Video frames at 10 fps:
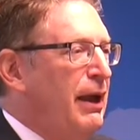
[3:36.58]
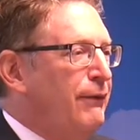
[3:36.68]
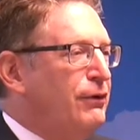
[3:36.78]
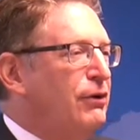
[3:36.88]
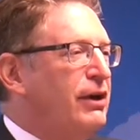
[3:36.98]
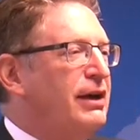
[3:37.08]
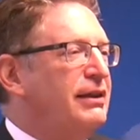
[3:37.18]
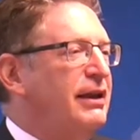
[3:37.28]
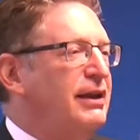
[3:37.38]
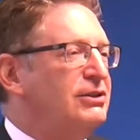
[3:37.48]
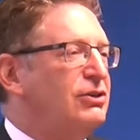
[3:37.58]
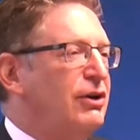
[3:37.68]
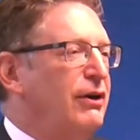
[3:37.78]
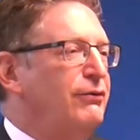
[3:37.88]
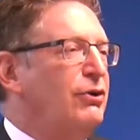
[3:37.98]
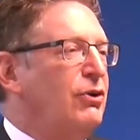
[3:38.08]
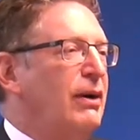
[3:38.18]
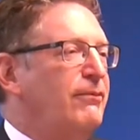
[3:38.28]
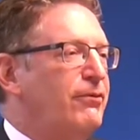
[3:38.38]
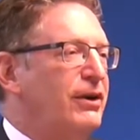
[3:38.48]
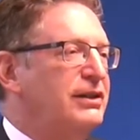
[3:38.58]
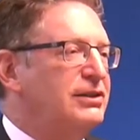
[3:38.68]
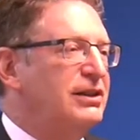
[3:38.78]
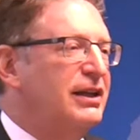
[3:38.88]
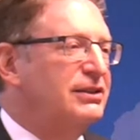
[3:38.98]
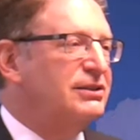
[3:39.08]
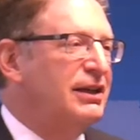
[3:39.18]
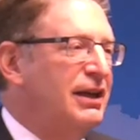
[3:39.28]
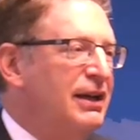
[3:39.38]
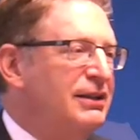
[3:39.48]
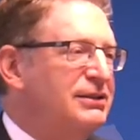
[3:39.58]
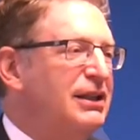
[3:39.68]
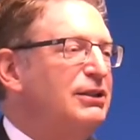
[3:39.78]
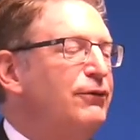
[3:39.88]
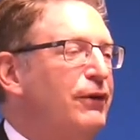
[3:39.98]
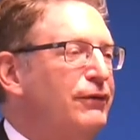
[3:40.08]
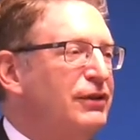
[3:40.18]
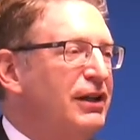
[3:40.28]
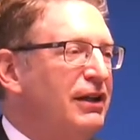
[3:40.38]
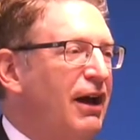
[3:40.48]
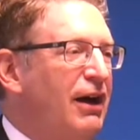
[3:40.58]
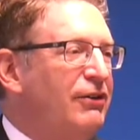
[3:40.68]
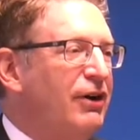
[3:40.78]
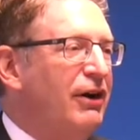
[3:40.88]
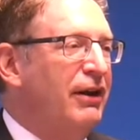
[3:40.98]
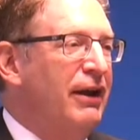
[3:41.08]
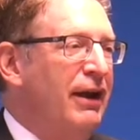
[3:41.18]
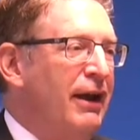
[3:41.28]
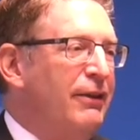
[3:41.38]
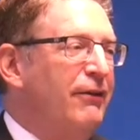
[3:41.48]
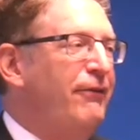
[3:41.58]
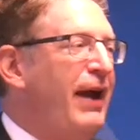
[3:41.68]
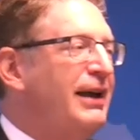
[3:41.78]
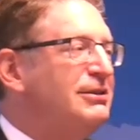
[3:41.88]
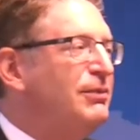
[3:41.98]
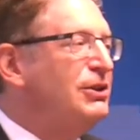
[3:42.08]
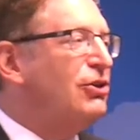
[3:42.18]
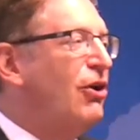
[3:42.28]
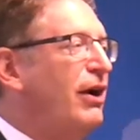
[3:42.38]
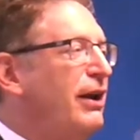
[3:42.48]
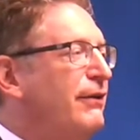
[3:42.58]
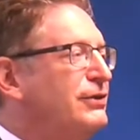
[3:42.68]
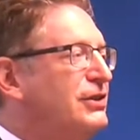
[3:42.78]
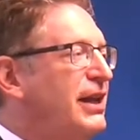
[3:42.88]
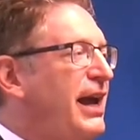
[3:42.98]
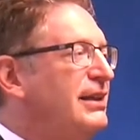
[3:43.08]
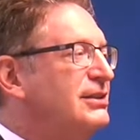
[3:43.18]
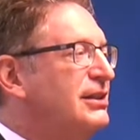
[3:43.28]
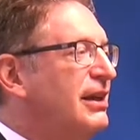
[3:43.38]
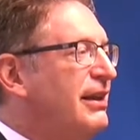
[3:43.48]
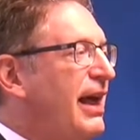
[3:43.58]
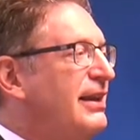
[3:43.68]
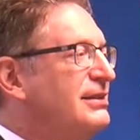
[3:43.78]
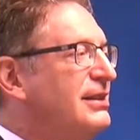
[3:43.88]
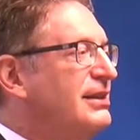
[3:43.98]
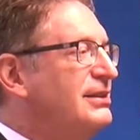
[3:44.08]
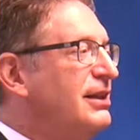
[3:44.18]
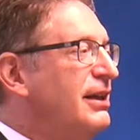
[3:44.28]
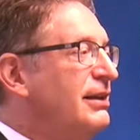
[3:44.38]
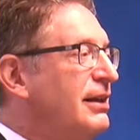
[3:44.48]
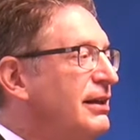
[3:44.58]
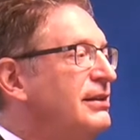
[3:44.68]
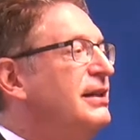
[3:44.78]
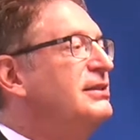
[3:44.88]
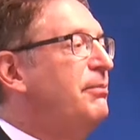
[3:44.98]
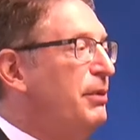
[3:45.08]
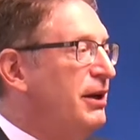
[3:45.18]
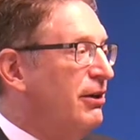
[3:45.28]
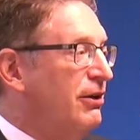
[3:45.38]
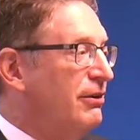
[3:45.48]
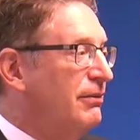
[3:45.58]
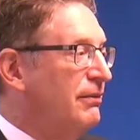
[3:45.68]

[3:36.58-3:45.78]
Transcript: If you look at the history of Europe, for instance, since 1500, the vast majority of states that existed disappeared.